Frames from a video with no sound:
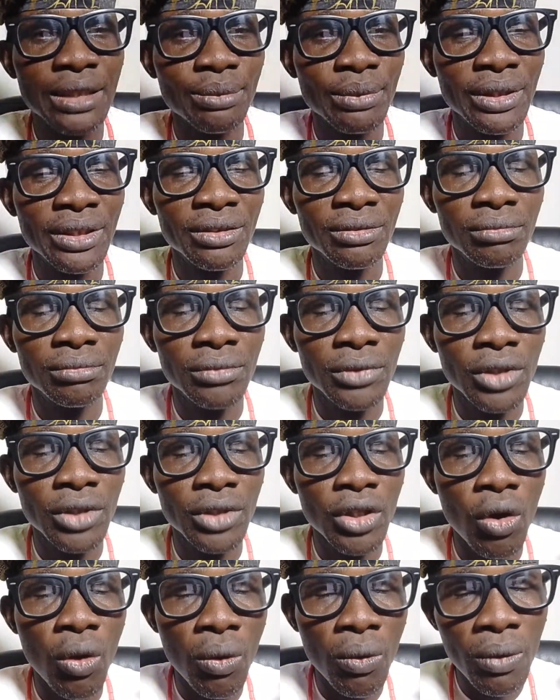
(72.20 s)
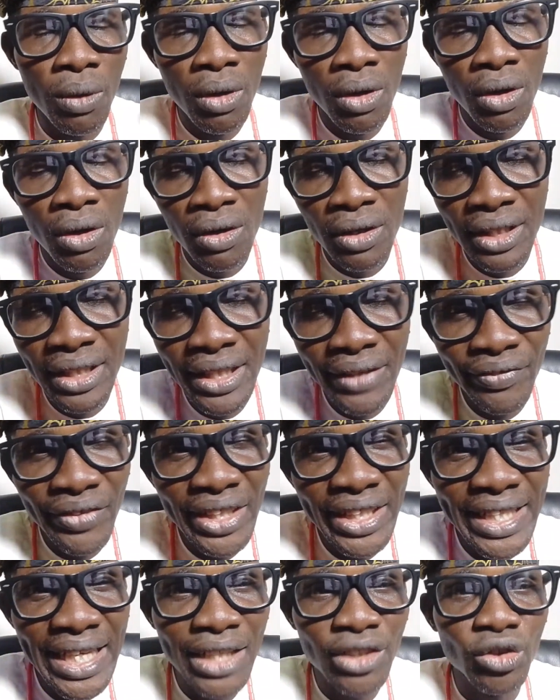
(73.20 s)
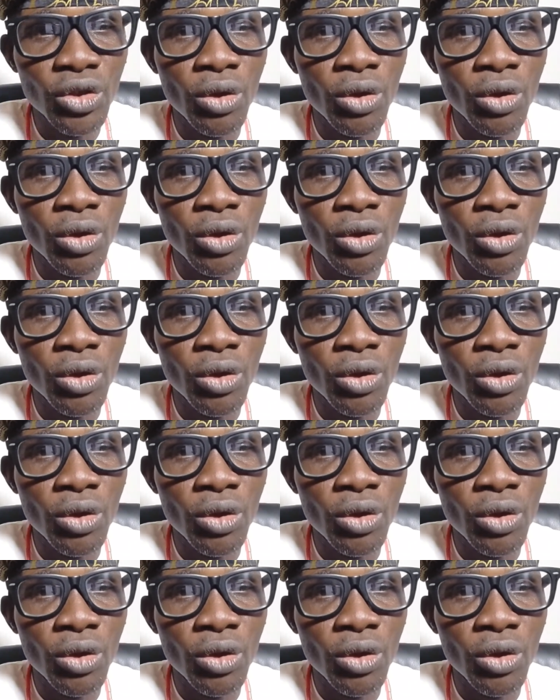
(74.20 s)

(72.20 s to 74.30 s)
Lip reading: has been, giving their